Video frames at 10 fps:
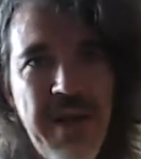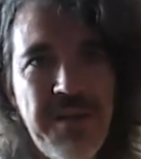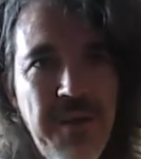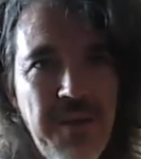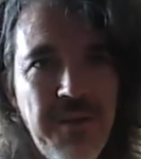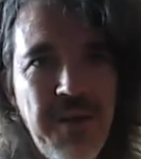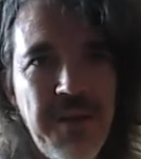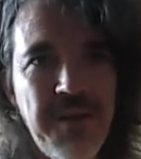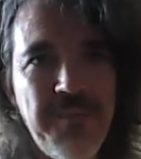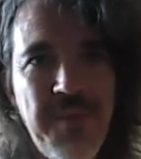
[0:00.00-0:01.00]
Al.
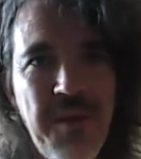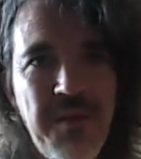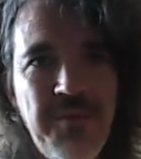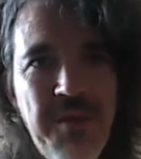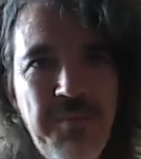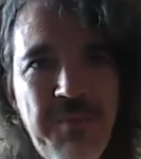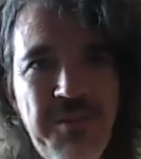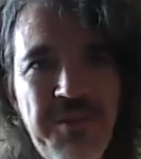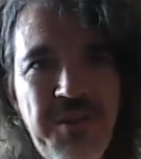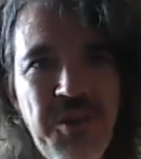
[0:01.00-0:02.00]
I'll tell
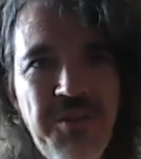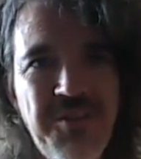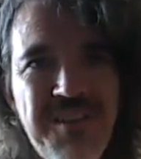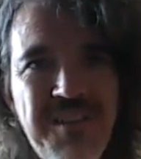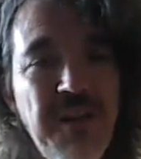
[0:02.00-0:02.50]
people that she said.